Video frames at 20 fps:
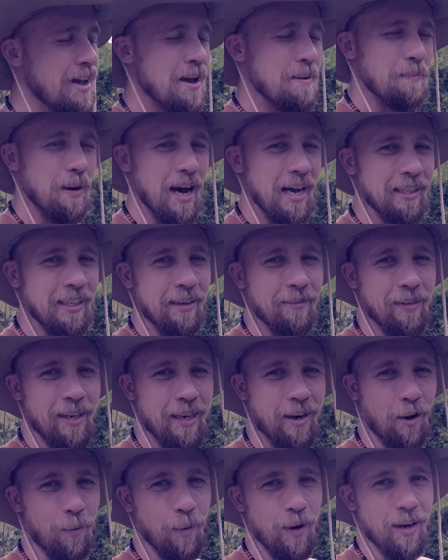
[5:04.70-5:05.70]
but I generally
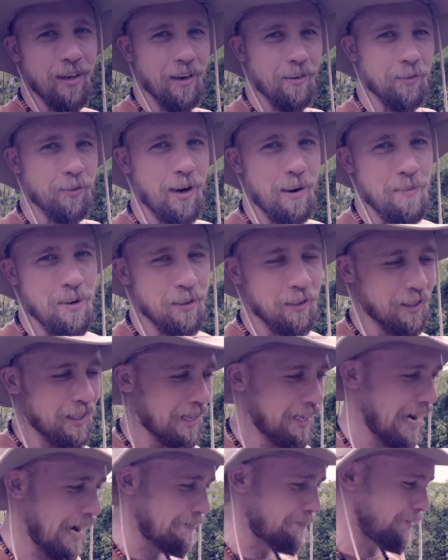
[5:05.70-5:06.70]
not wear gloves when I'm using
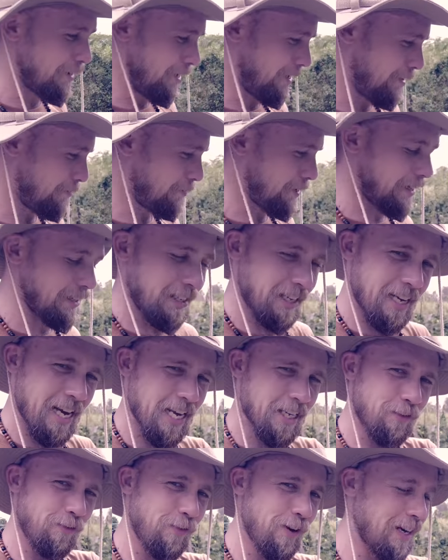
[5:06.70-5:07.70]
a camera because it
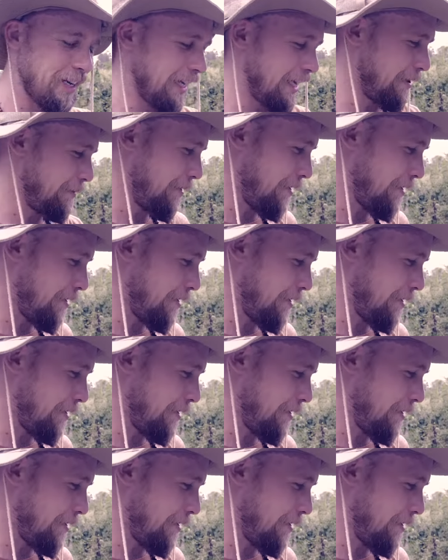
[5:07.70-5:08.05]
gets fiddly